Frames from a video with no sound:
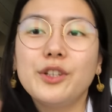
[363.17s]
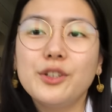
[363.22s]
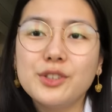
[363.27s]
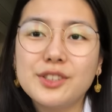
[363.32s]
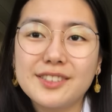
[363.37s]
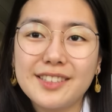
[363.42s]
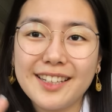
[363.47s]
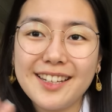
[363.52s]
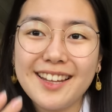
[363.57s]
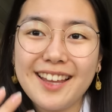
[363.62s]
you
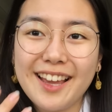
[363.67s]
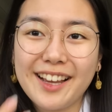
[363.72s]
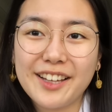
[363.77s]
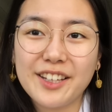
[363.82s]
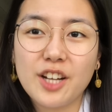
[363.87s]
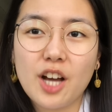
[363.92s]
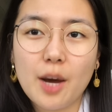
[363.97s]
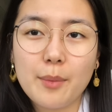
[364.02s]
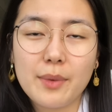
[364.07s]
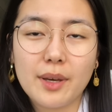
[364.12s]
study
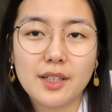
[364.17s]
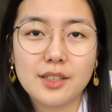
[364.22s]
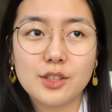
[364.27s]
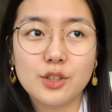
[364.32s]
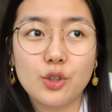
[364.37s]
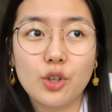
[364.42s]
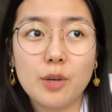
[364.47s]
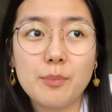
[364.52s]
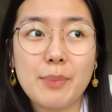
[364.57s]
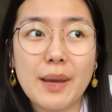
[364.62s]
economics,
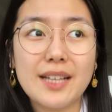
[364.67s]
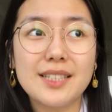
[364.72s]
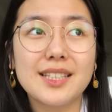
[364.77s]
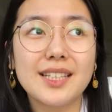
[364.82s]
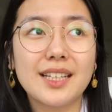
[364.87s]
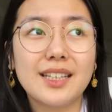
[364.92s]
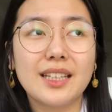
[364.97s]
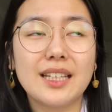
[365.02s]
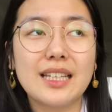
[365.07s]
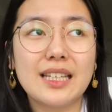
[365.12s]
you're
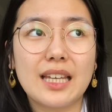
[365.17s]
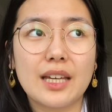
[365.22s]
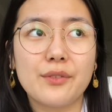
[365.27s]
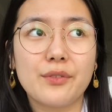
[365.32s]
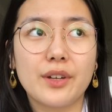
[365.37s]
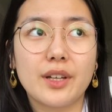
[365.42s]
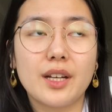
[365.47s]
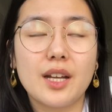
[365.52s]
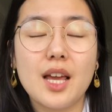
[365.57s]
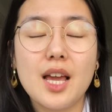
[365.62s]
basically
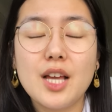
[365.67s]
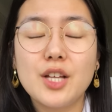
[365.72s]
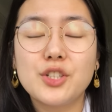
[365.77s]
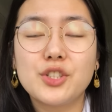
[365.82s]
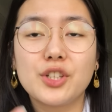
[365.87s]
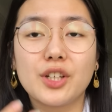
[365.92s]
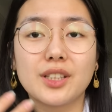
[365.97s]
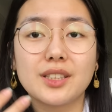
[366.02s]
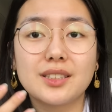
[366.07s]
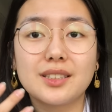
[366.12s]
given
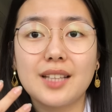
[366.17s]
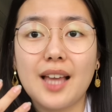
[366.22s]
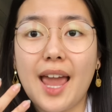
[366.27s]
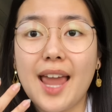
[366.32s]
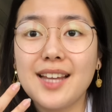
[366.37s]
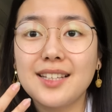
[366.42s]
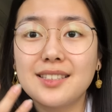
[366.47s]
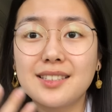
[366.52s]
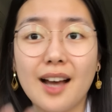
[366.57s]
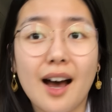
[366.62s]
just
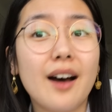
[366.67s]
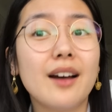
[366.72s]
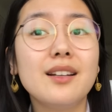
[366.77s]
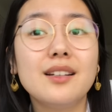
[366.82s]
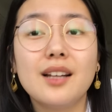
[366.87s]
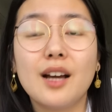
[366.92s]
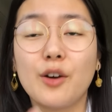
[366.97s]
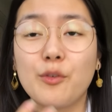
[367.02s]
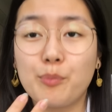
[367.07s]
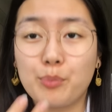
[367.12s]
a
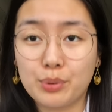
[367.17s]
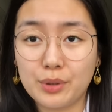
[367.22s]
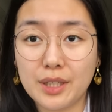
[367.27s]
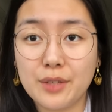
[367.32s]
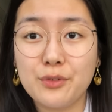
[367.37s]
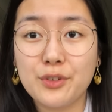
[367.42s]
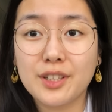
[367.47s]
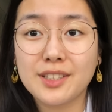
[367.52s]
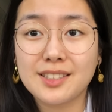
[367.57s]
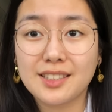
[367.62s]
ton of
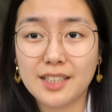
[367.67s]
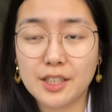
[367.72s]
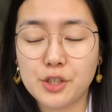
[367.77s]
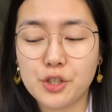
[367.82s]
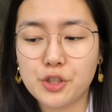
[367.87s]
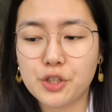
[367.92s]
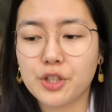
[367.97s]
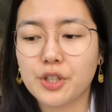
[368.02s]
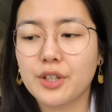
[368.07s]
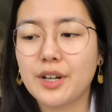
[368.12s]
previous
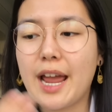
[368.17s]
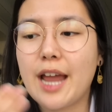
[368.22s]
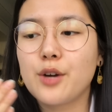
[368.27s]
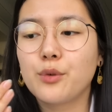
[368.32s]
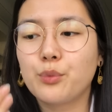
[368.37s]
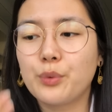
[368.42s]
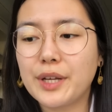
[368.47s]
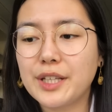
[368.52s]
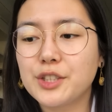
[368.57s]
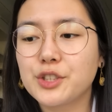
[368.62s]
literature
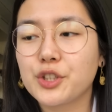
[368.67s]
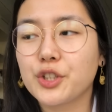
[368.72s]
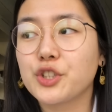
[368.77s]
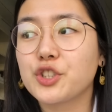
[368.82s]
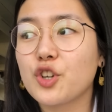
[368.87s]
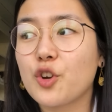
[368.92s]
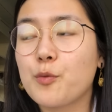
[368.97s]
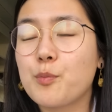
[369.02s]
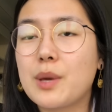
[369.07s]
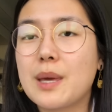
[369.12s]
and
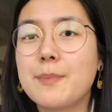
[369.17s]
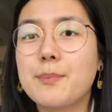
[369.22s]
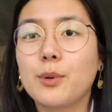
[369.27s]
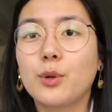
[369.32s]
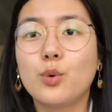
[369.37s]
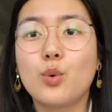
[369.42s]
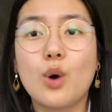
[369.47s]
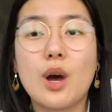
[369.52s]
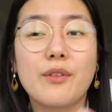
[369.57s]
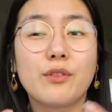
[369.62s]
research of
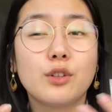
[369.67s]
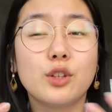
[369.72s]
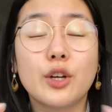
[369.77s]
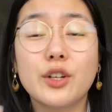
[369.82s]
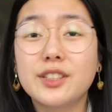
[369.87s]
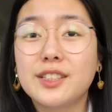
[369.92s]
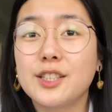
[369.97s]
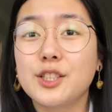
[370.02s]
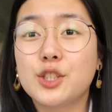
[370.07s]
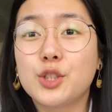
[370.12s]
people who have
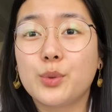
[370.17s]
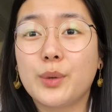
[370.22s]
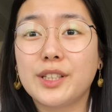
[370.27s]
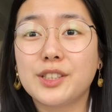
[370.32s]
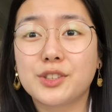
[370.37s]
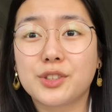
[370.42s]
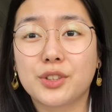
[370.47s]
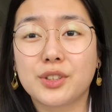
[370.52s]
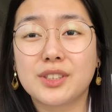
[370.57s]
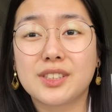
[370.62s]
looked into a
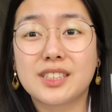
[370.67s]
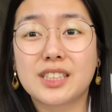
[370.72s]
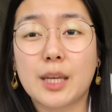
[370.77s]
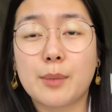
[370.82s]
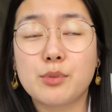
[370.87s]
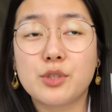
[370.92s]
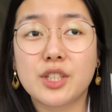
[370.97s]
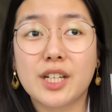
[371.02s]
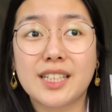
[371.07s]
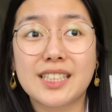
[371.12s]
certain
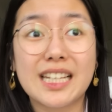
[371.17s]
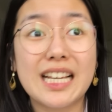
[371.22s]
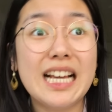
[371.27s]
subject